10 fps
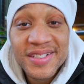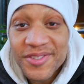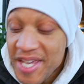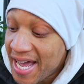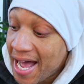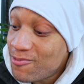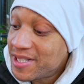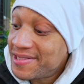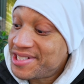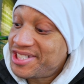So yeah, I
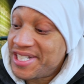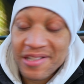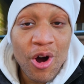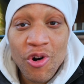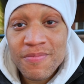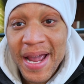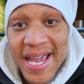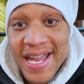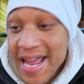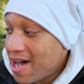would legit hold my
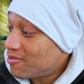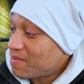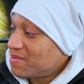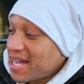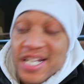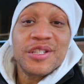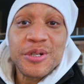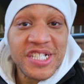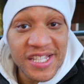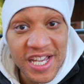hand out, let it do
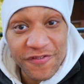its thing